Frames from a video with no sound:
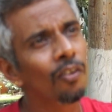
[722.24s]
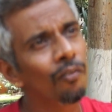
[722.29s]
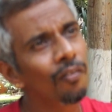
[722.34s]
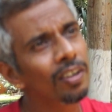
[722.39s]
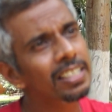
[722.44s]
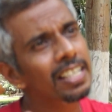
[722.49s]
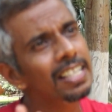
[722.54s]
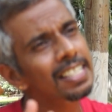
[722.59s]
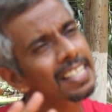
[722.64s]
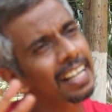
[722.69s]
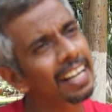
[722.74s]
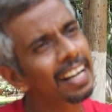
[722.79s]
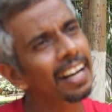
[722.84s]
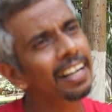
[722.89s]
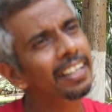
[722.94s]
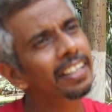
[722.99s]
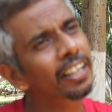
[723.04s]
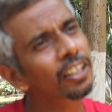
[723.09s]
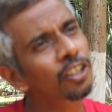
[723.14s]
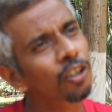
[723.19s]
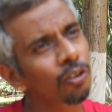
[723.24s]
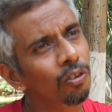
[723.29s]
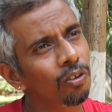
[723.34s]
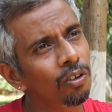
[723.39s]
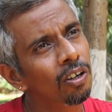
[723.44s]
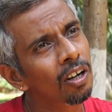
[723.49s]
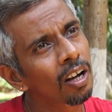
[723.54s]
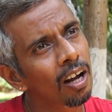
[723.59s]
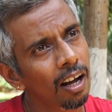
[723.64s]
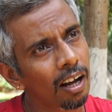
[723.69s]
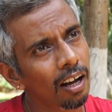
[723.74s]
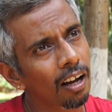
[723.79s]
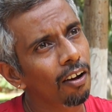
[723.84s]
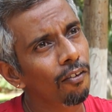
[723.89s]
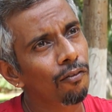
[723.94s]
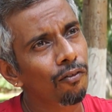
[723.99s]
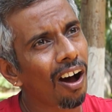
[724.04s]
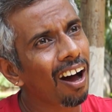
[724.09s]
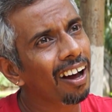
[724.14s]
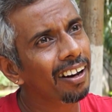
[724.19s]
which is related to
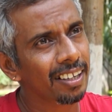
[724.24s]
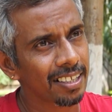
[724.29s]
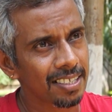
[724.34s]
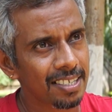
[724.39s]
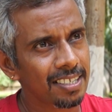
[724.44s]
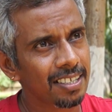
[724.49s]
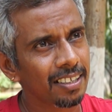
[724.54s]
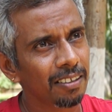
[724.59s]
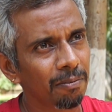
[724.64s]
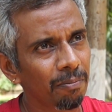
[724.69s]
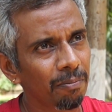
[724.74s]
forest.